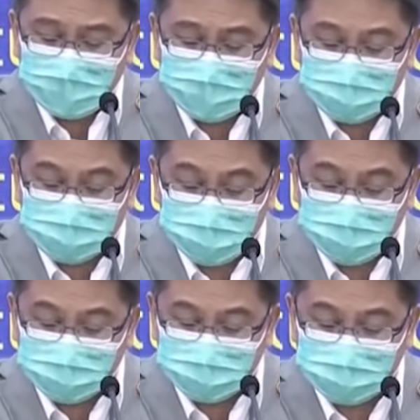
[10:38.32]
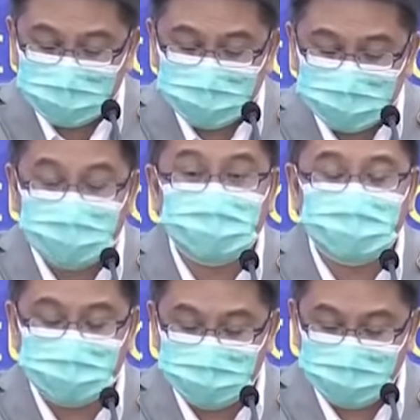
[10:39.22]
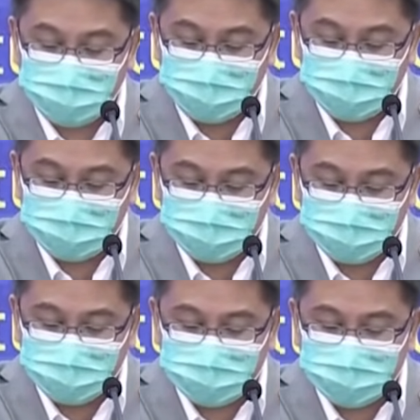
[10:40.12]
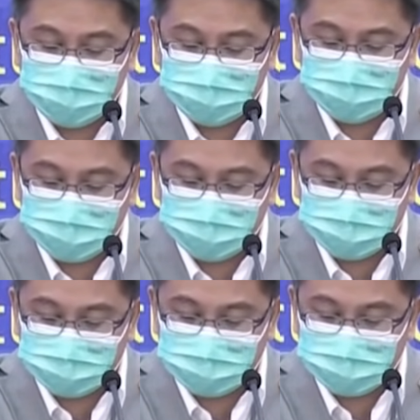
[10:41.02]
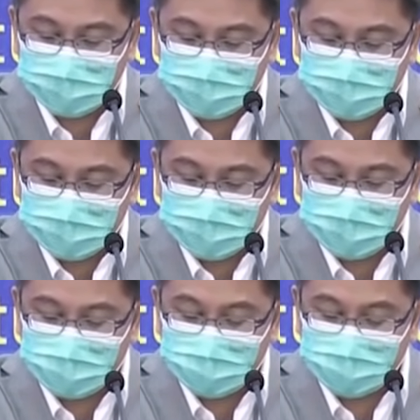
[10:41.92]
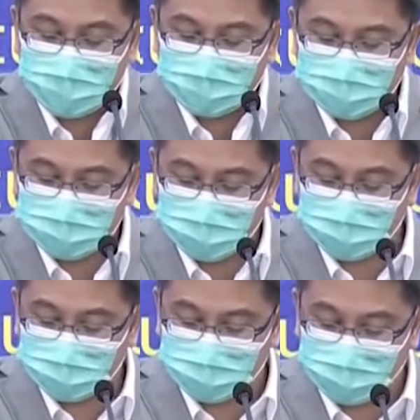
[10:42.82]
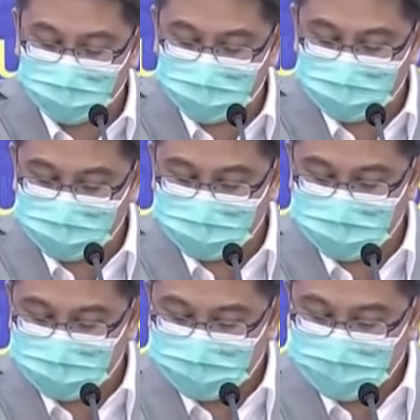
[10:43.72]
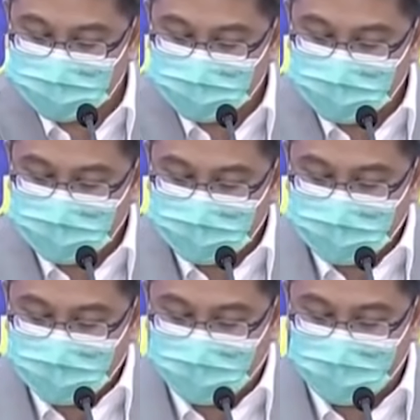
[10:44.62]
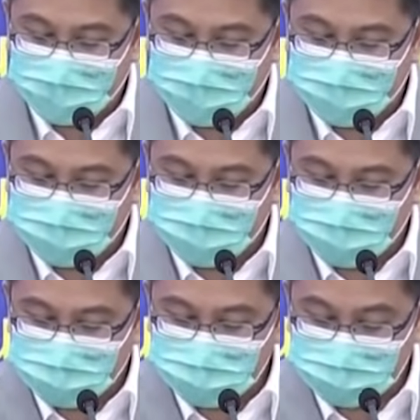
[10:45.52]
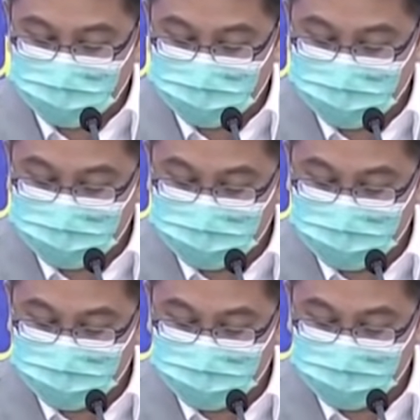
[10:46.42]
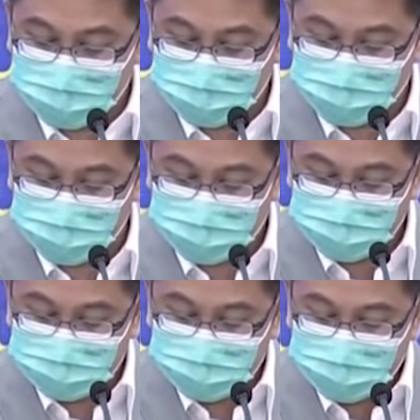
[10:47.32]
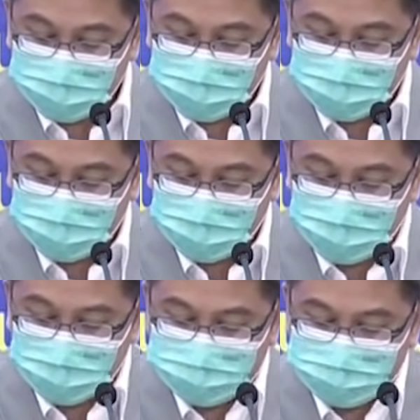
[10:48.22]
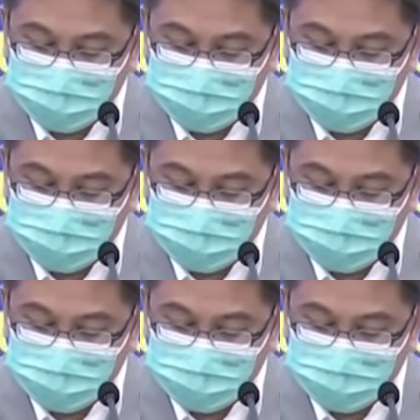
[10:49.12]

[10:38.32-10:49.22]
about zoning first, is considering easing restrictions in red zone provinces, and also in terms of the